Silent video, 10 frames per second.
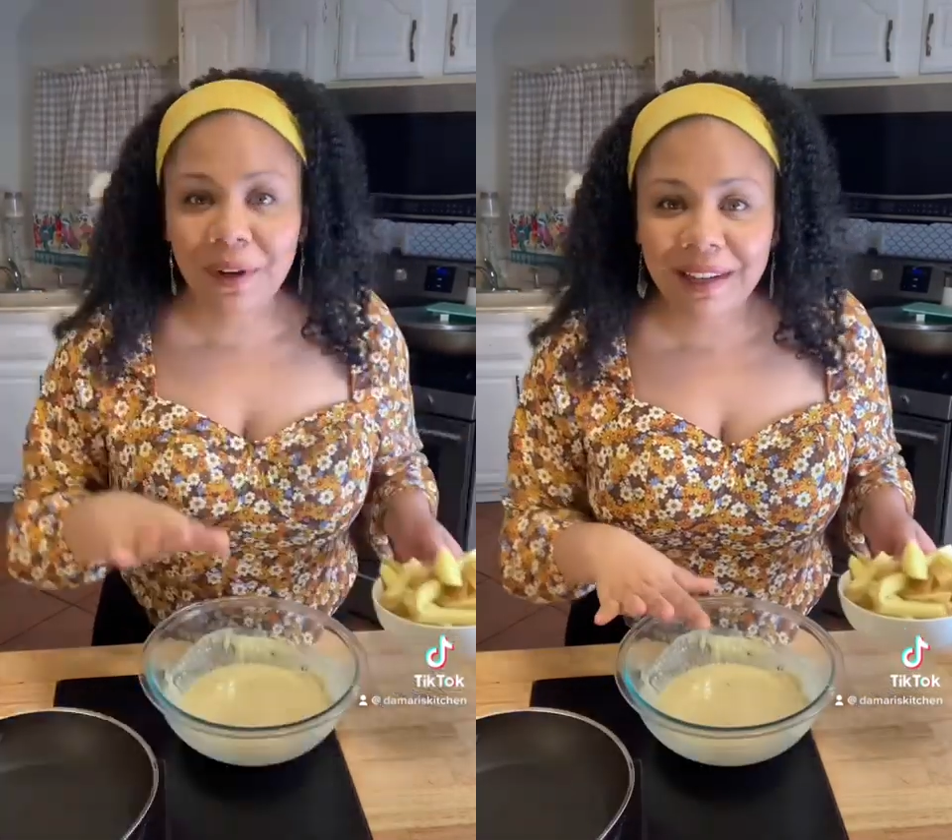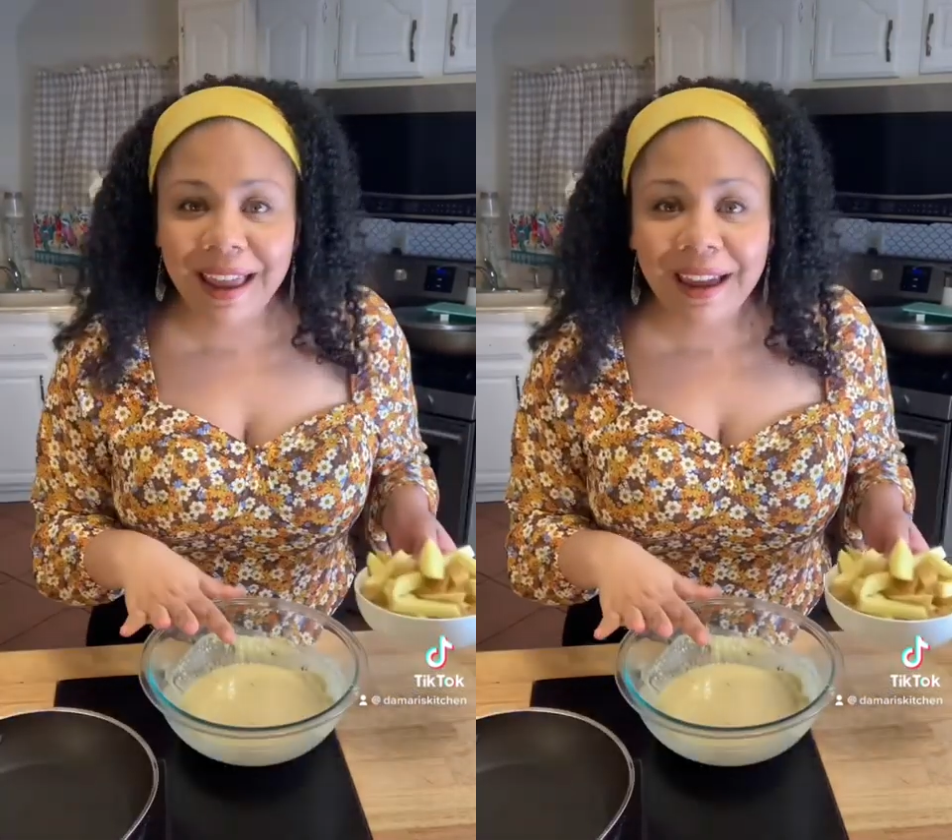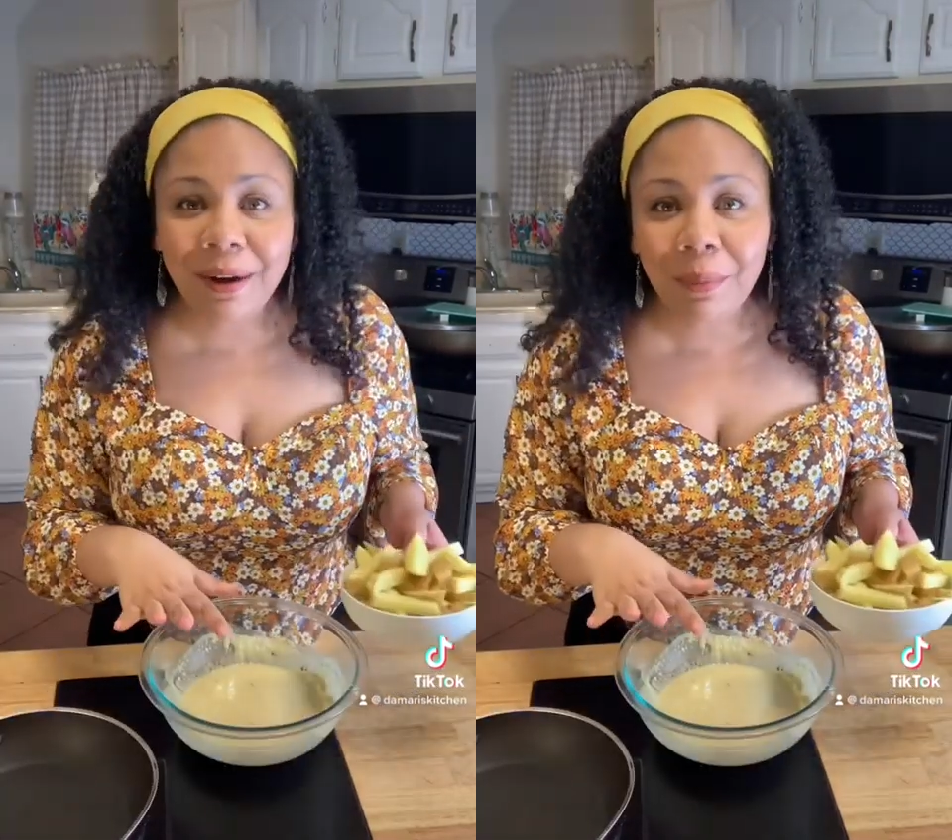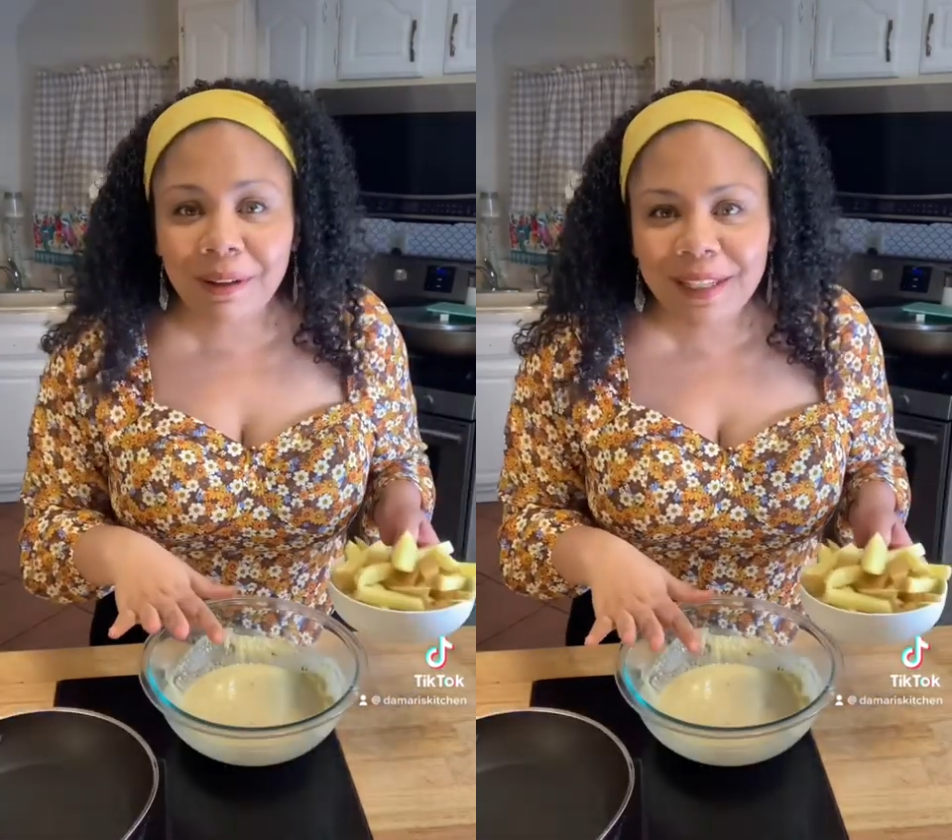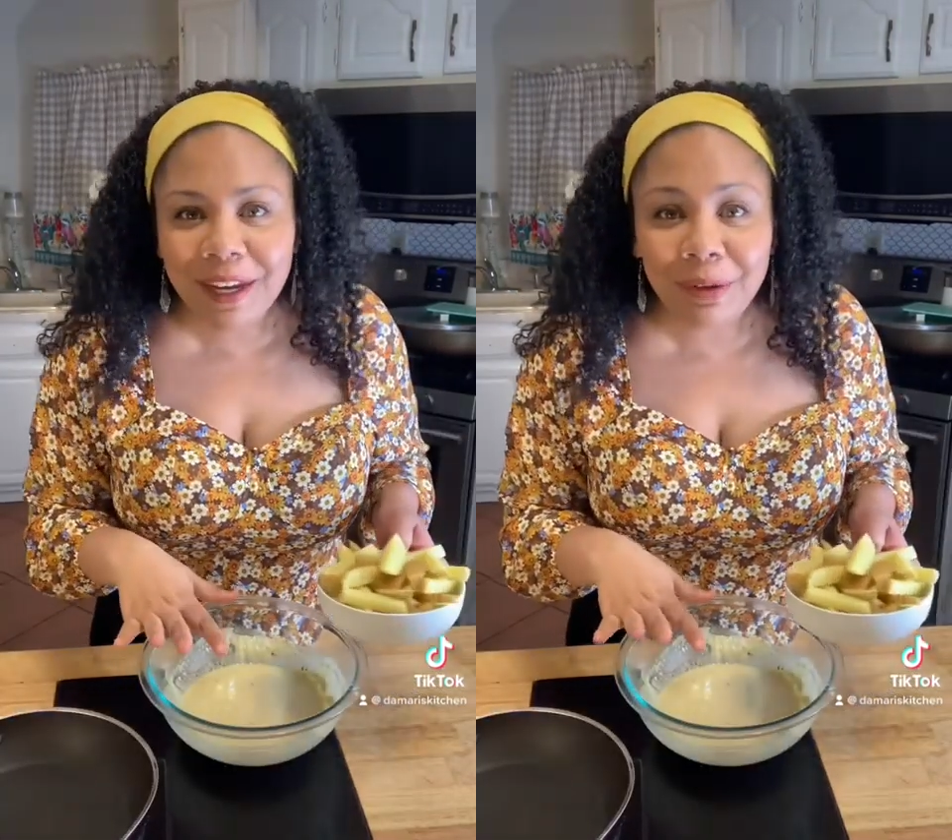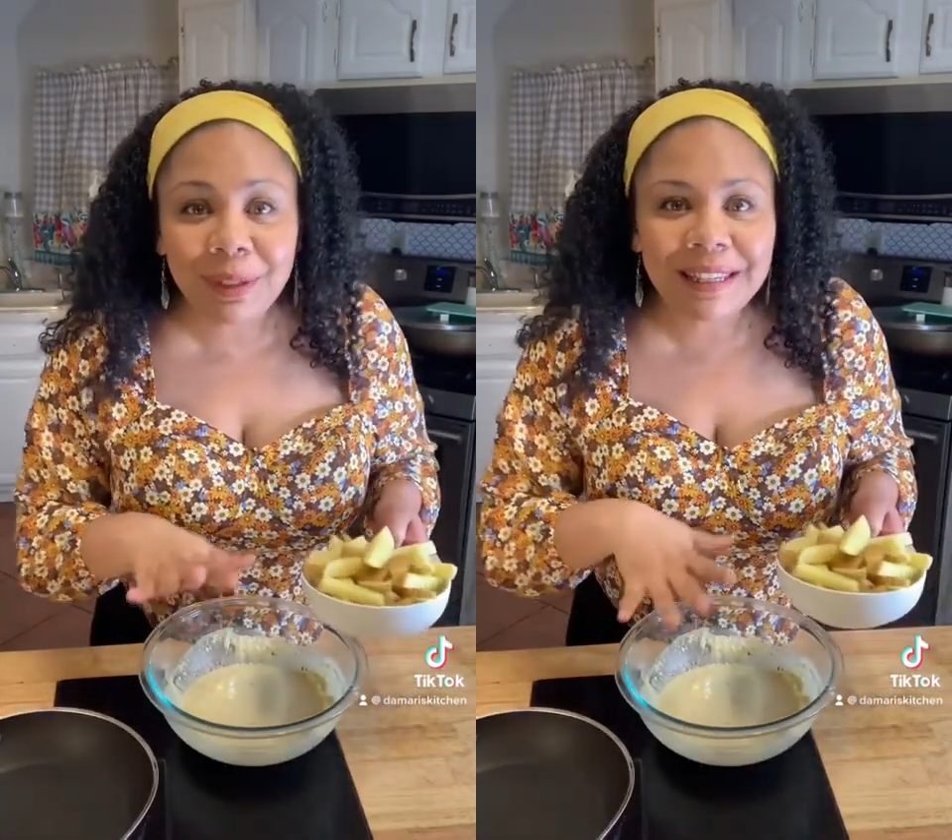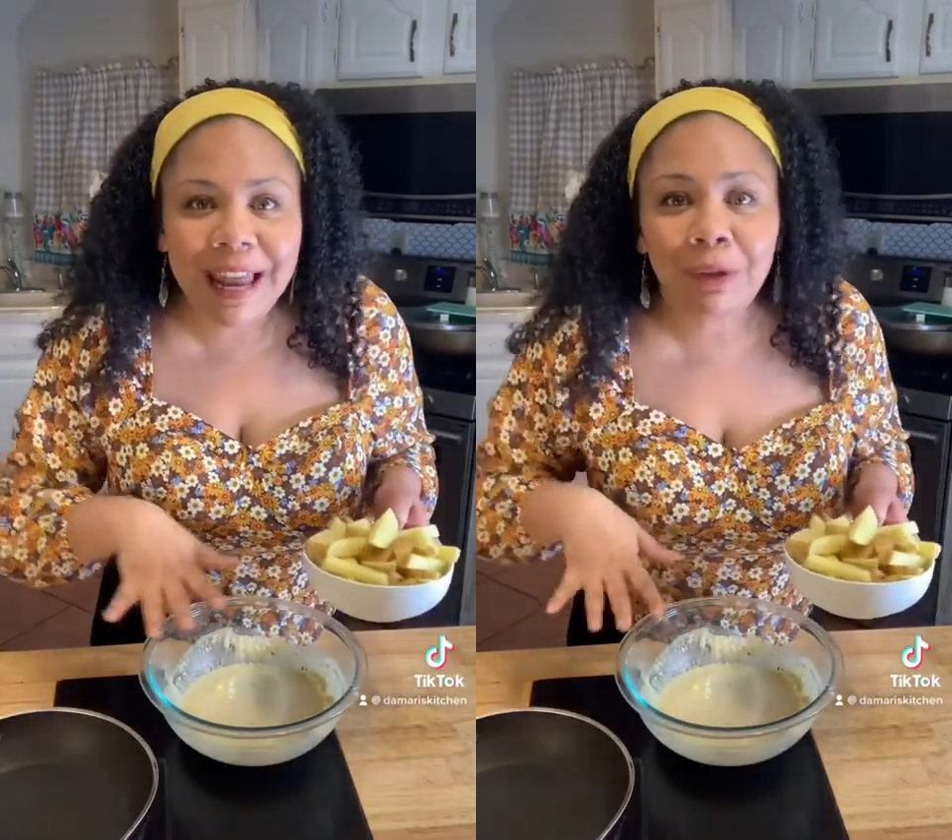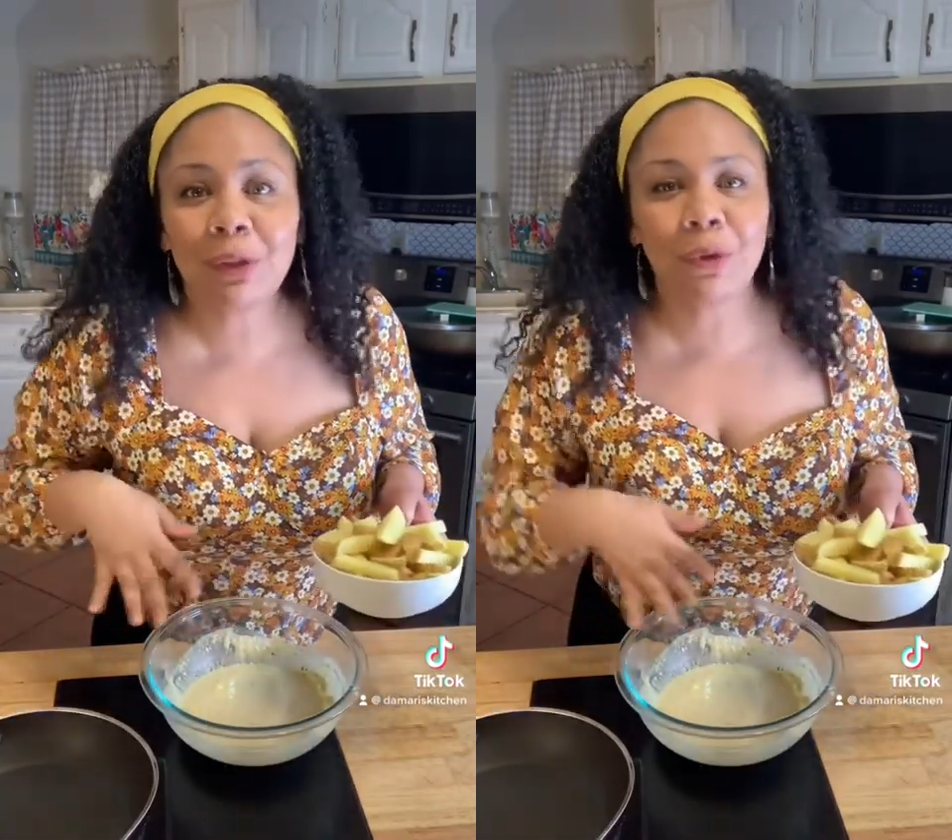add our potatoes now
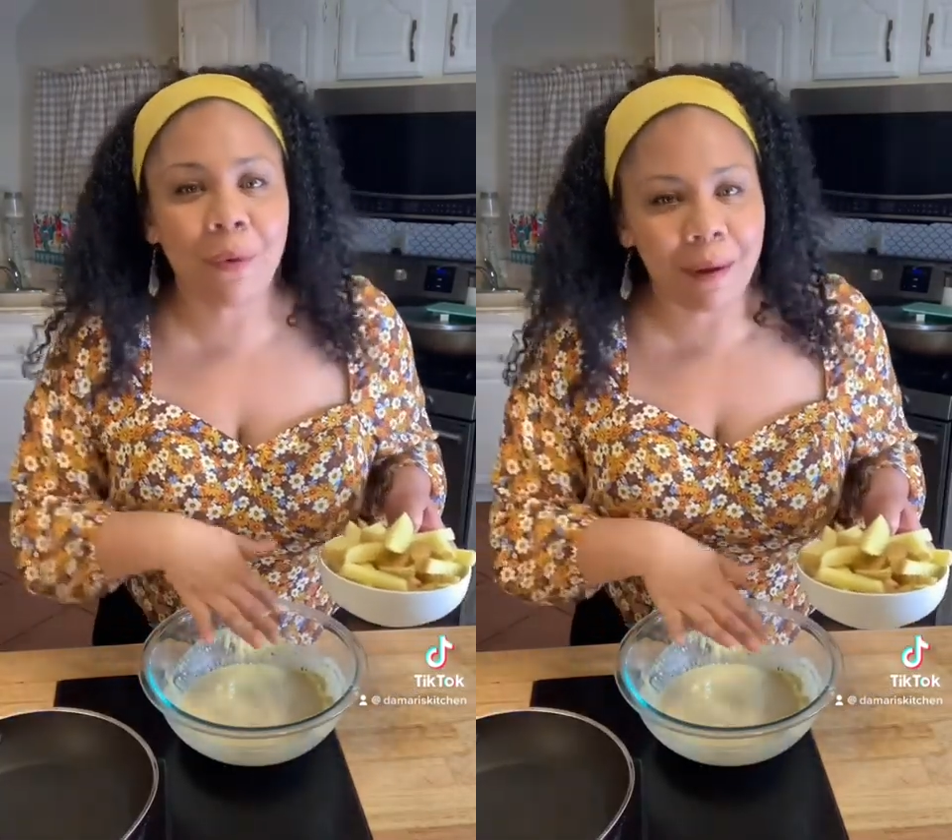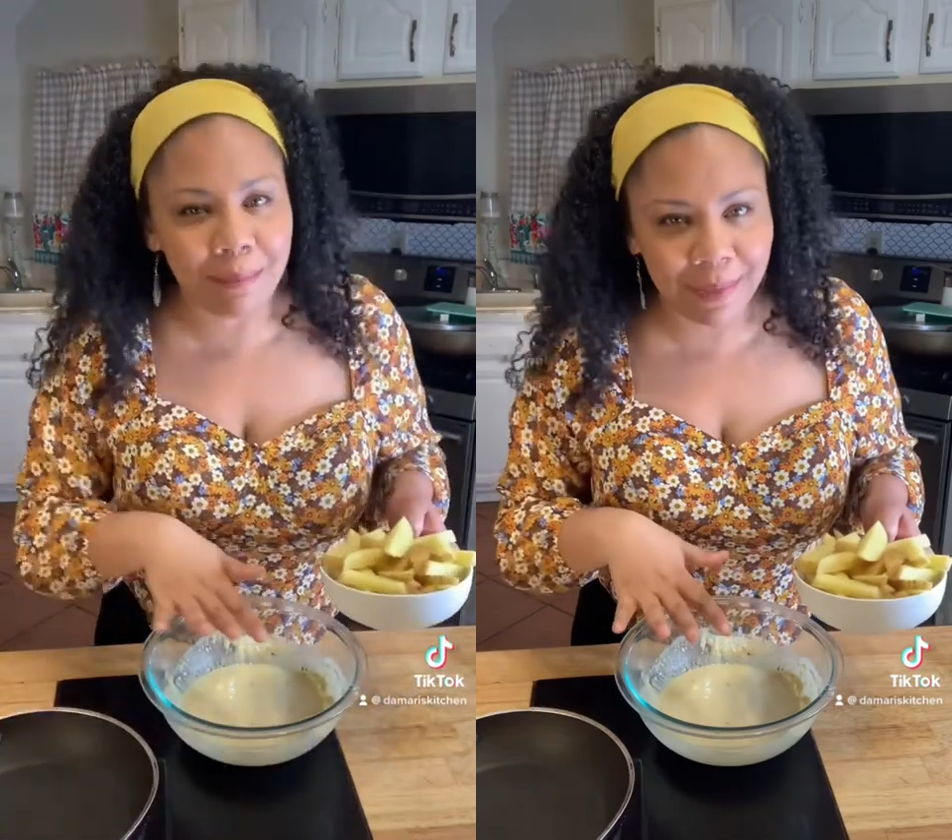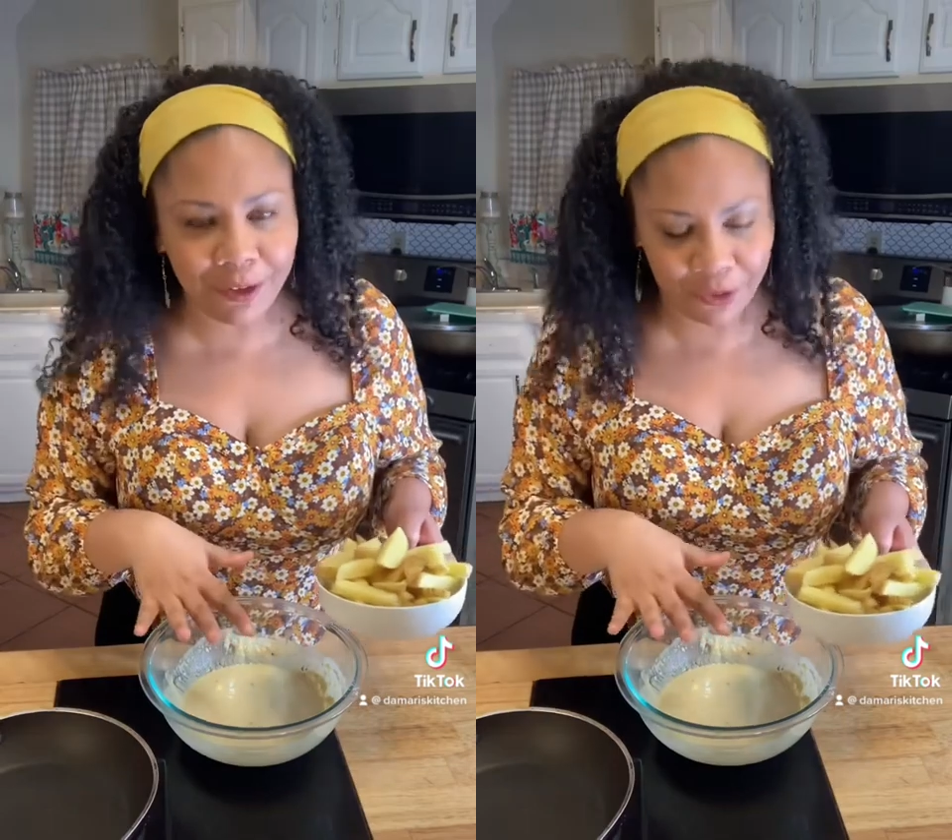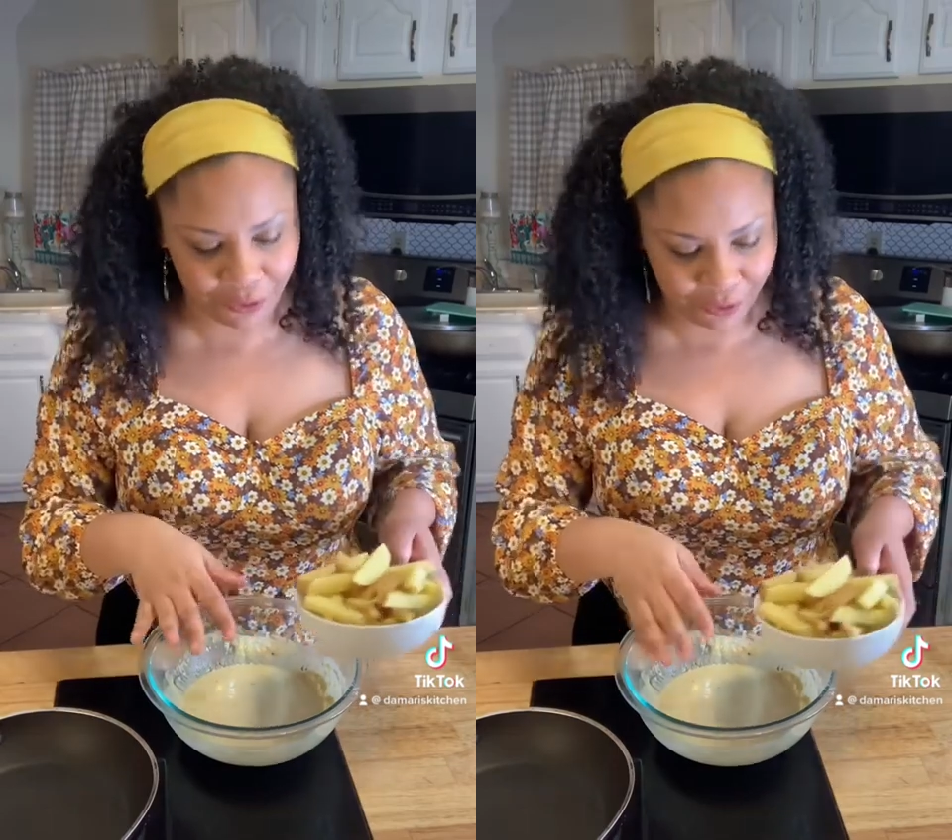to our mixture.